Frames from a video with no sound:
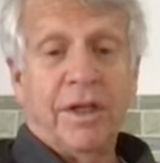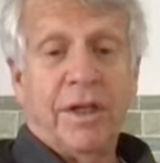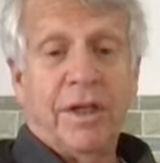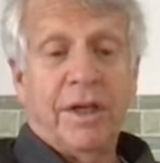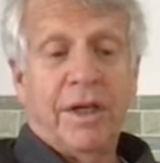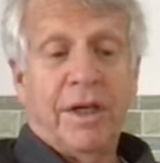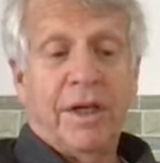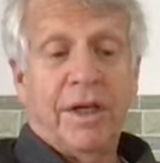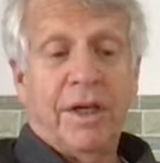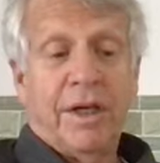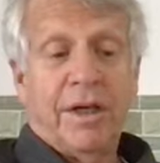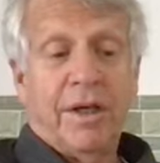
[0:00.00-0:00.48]

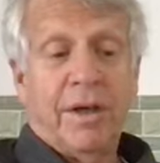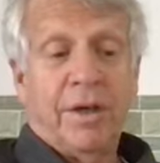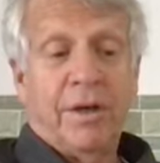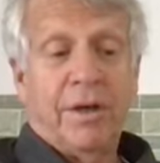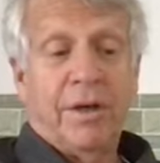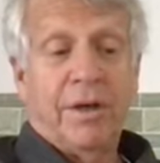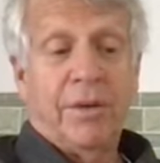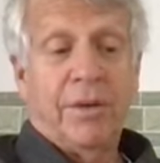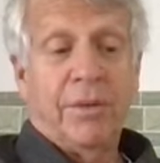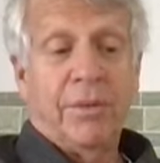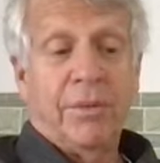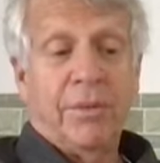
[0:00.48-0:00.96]

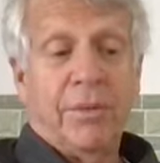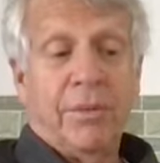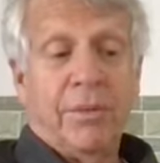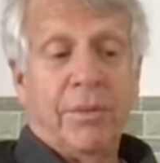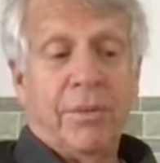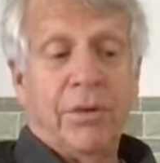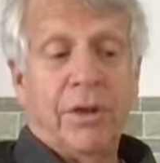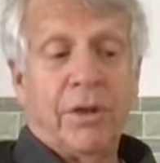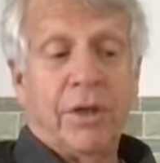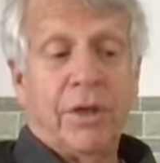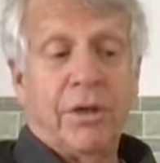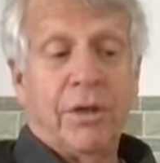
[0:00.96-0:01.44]

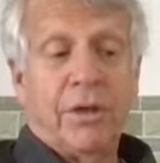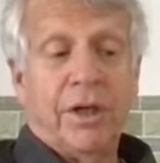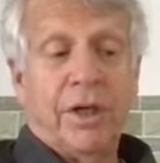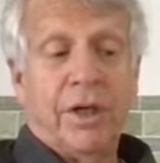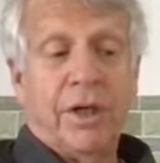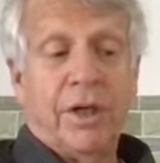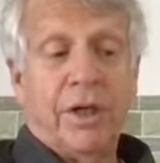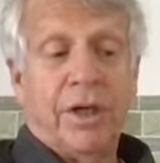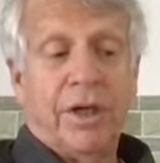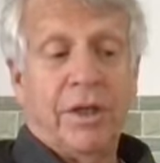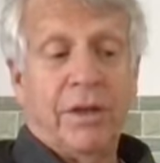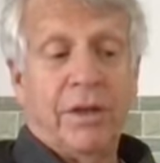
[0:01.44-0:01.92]
Ruth
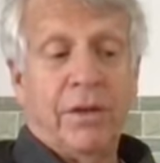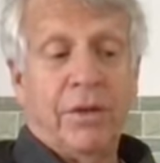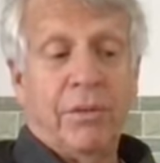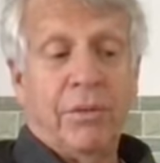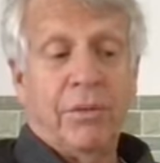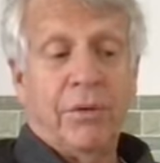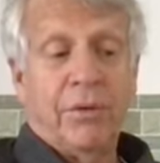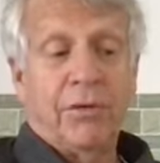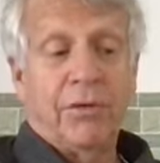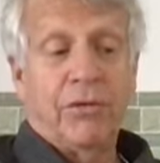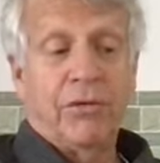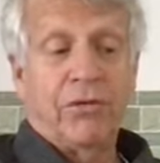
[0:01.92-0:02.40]
Arnon, who
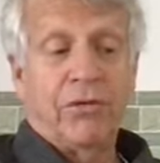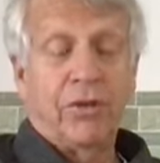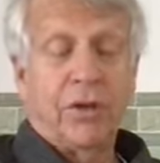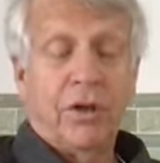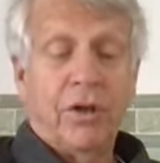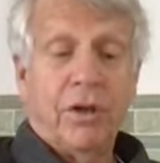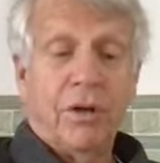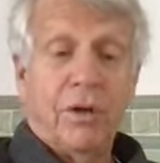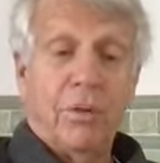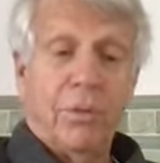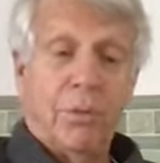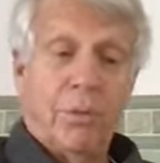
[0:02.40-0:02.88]
was
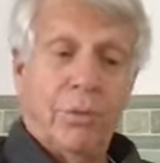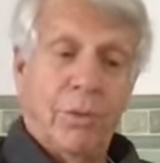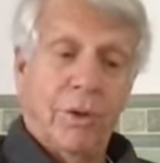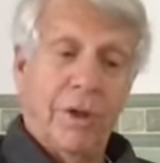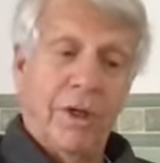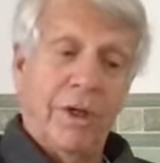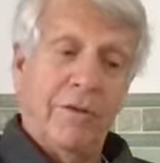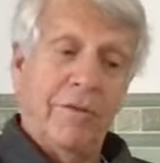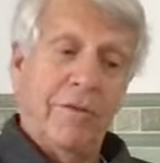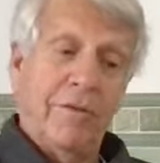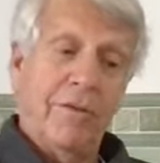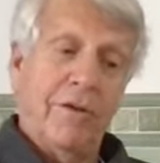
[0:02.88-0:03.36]

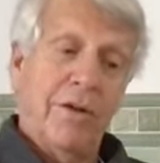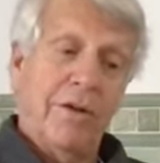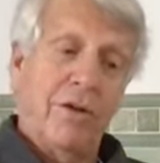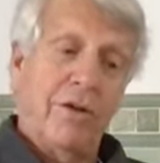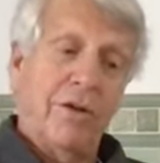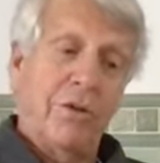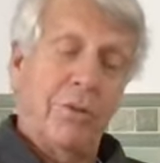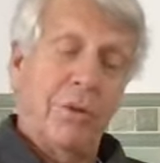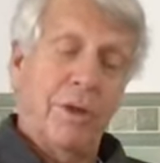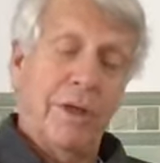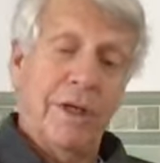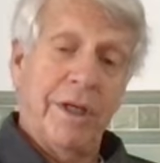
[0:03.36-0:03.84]
one of the
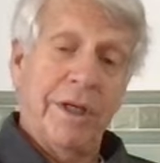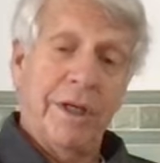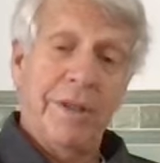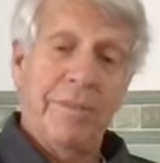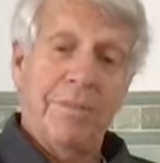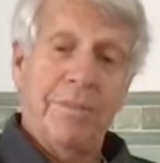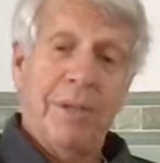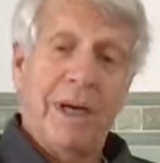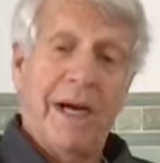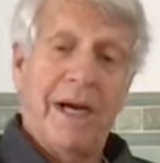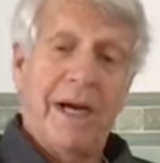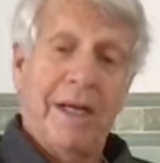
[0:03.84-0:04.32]
3
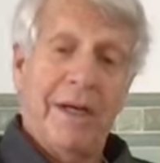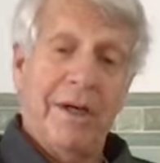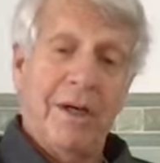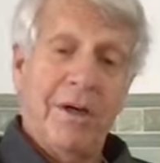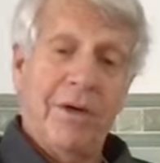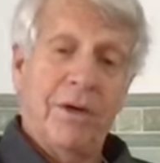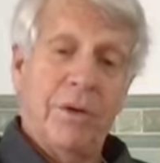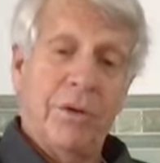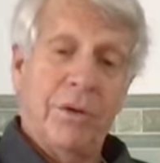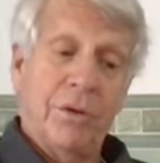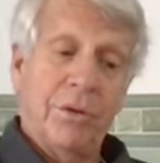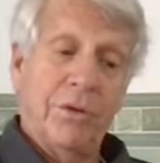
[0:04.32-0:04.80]

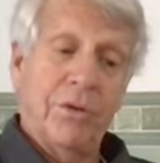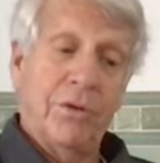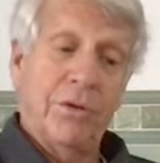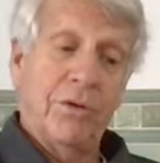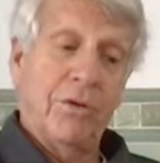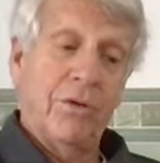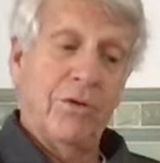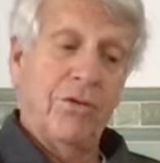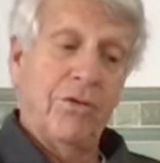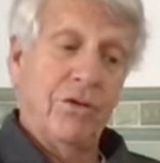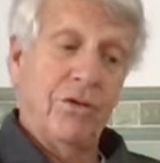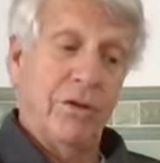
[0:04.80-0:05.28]
patent
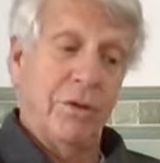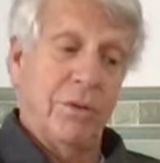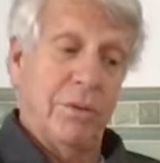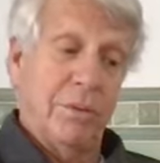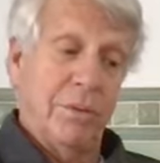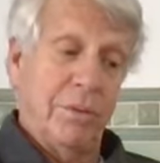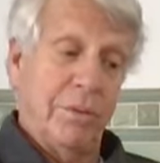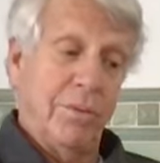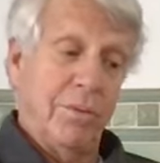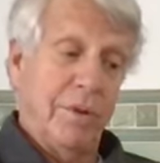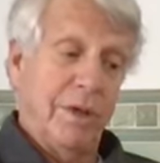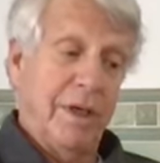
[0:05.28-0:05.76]
holders
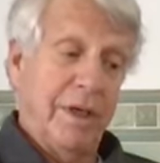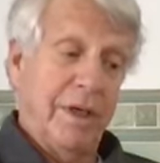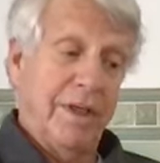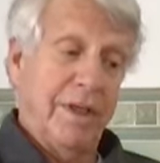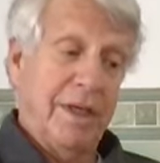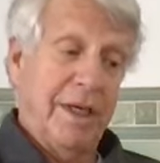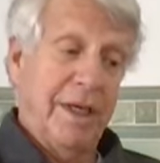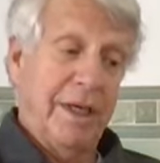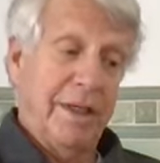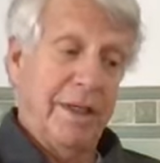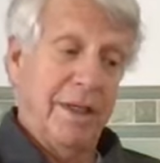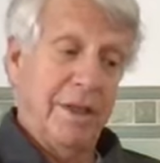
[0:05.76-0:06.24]
on
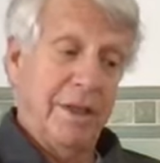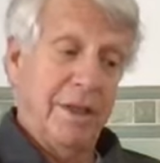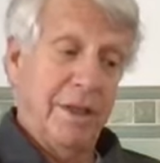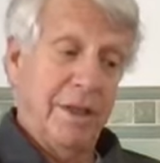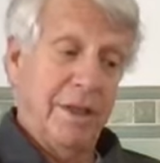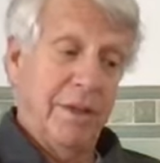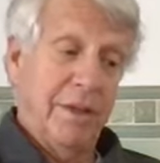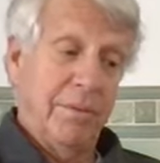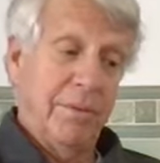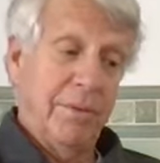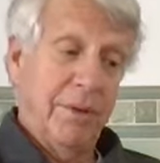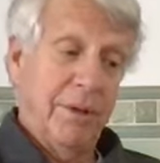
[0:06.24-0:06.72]

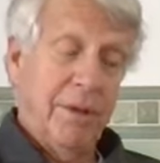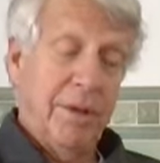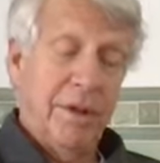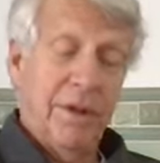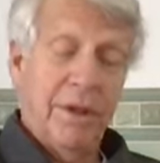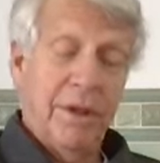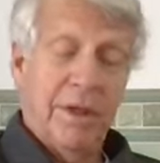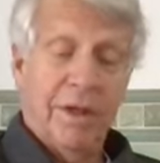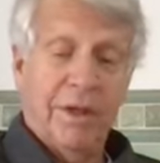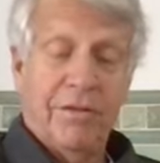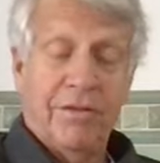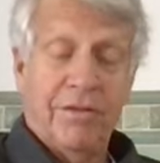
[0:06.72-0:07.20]
that
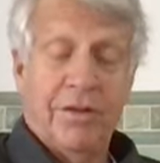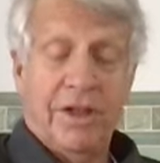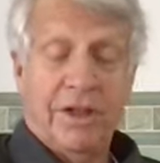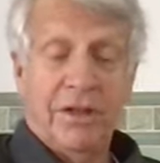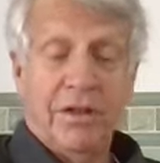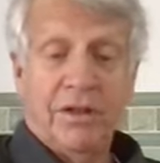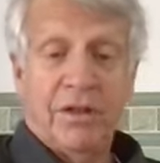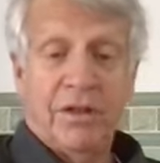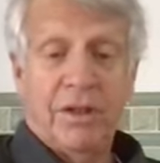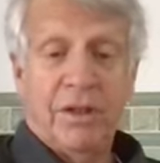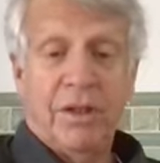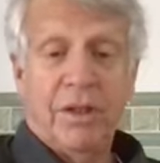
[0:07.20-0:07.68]

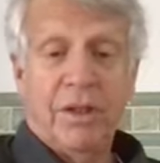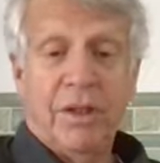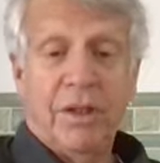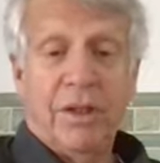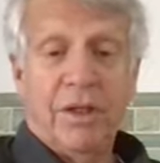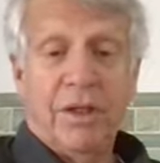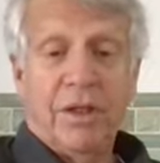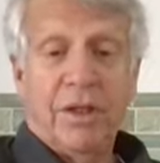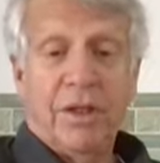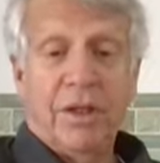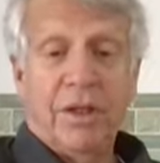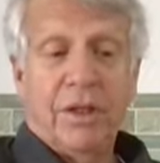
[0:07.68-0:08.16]
invention,
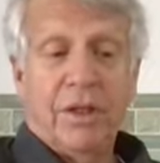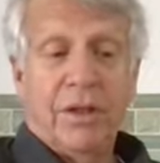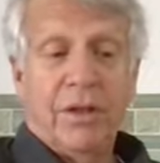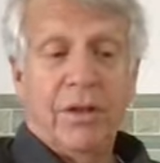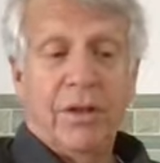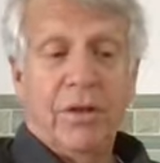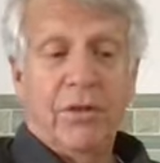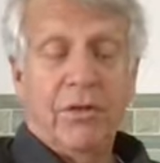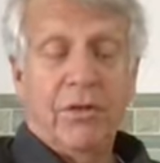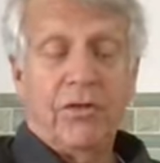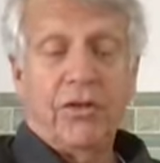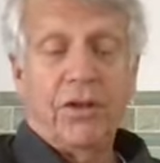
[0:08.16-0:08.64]

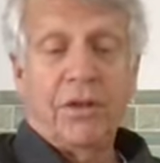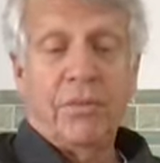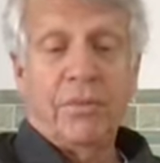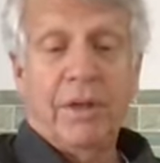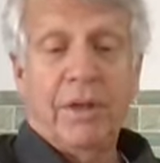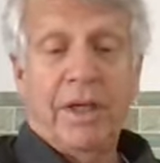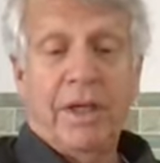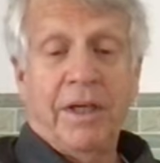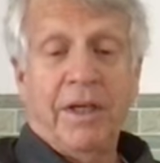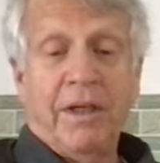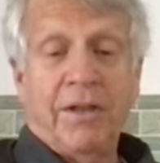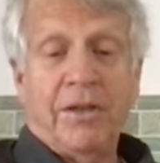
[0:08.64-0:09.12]
used the
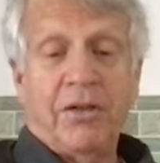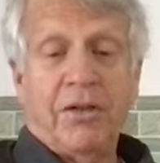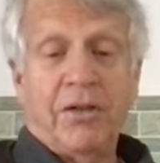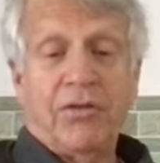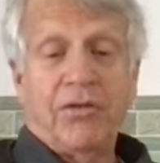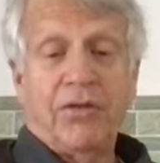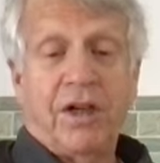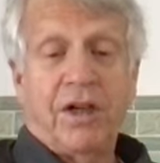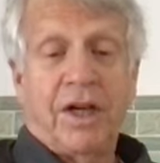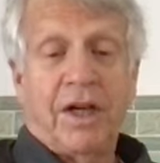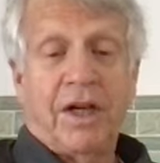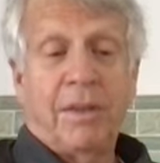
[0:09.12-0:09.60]
money to
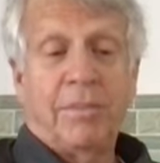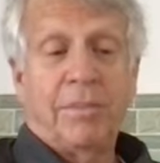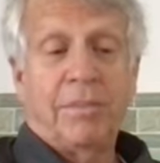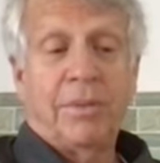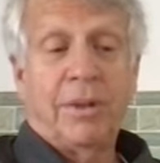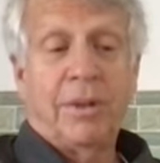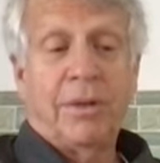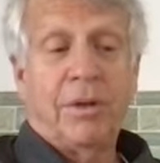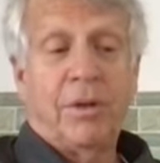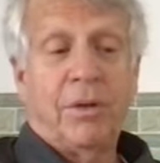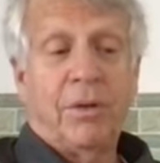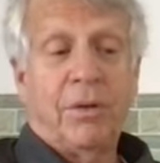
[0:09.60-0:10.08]
set up
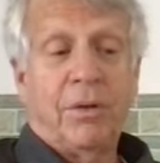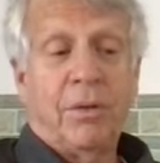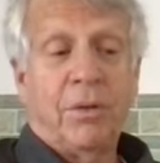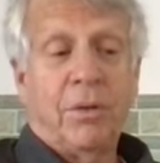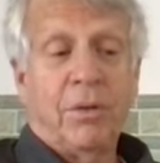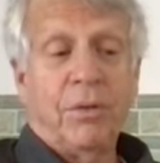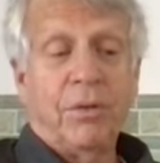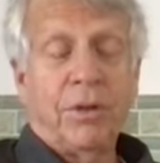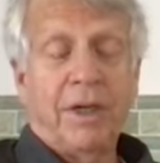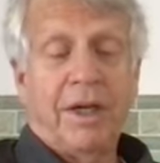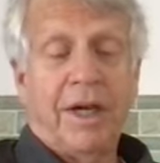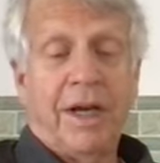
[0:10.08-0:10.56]
a
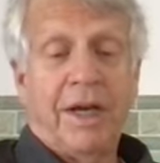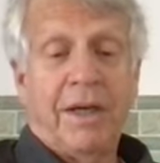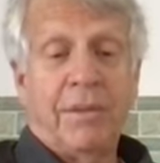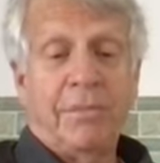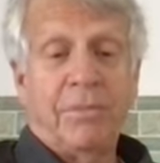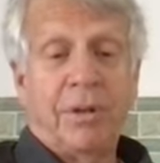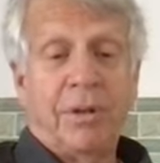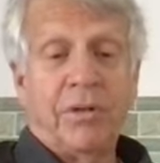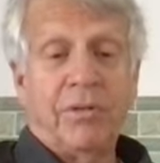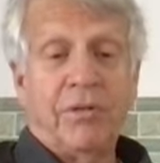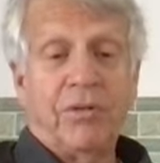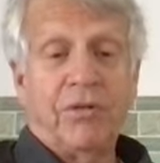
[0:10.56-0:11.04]
whole
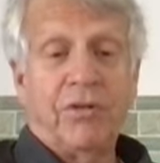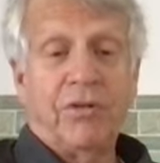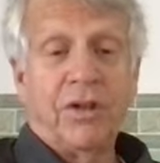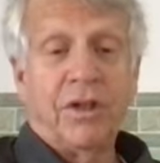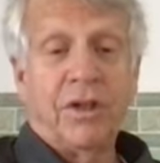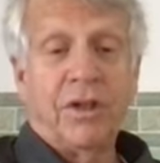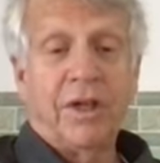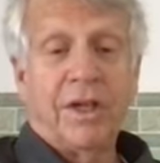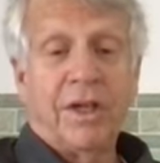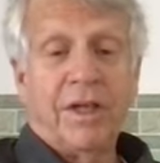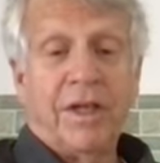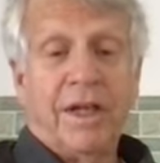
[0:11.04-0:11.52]
campus
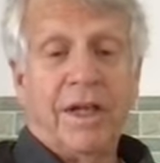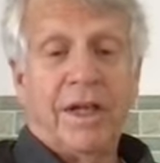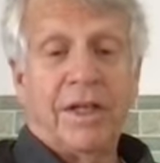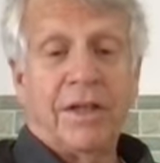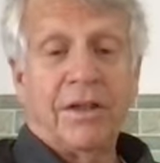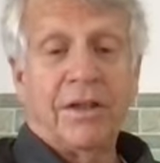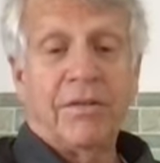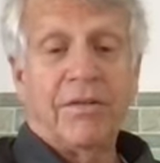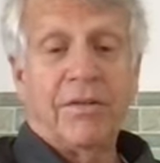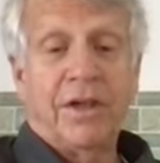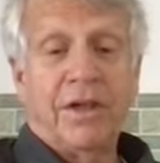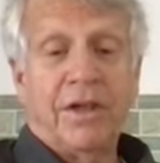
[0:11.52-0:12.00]
at
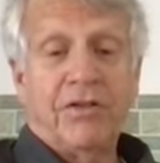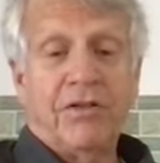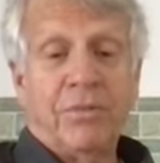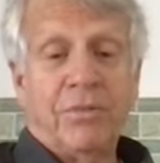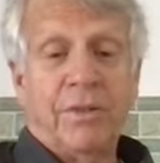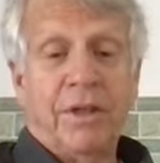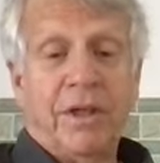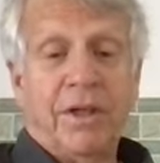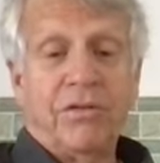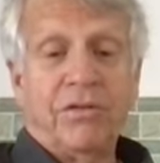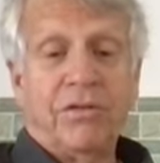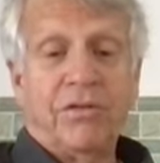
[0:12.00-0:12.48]
the
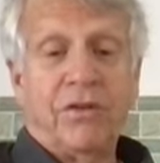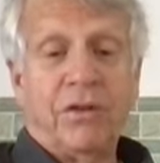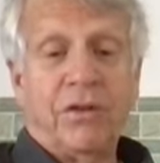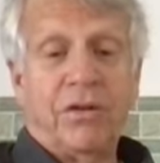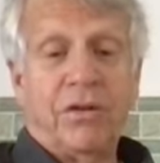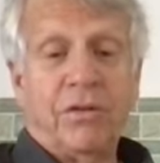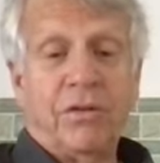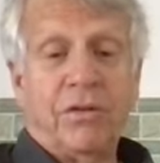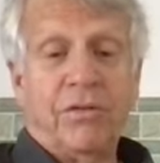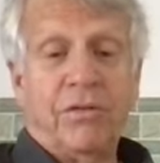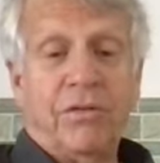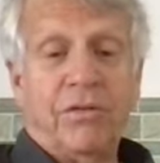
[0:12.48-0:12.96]
Weizmann
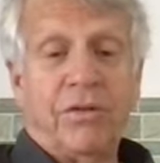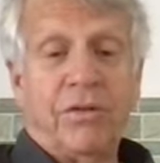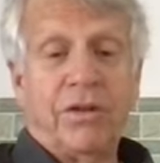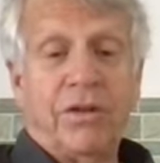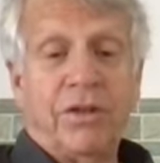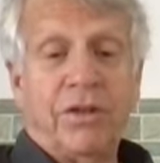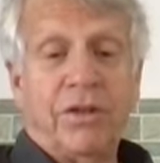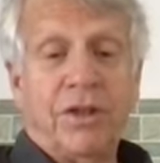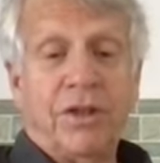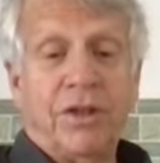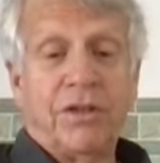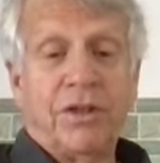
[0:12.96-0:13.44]
Institute for the
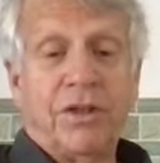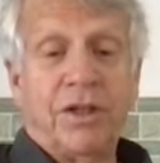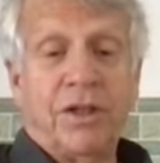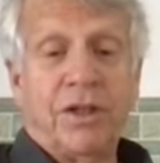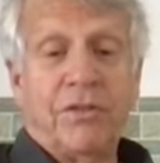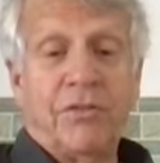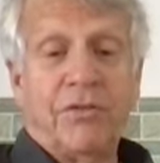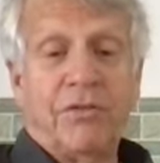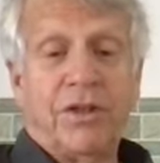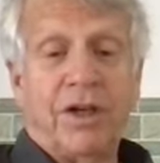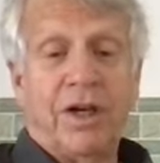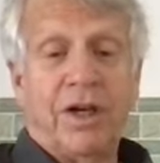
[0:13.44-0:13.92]
Teaching
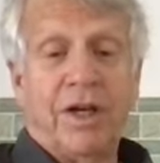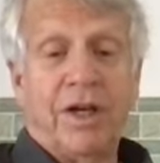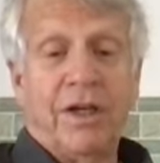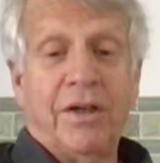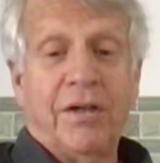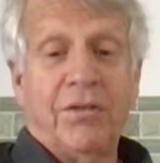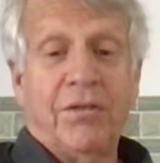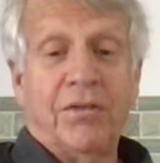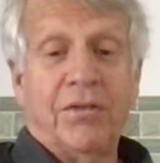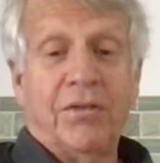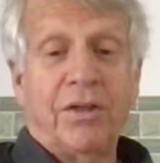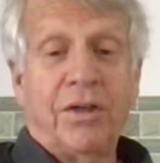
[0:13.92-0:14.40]
of
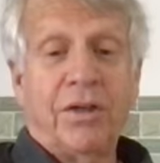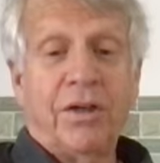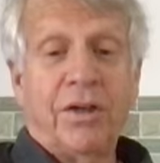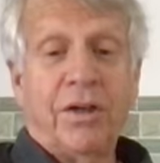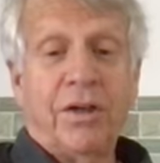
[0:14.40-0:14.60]
Science.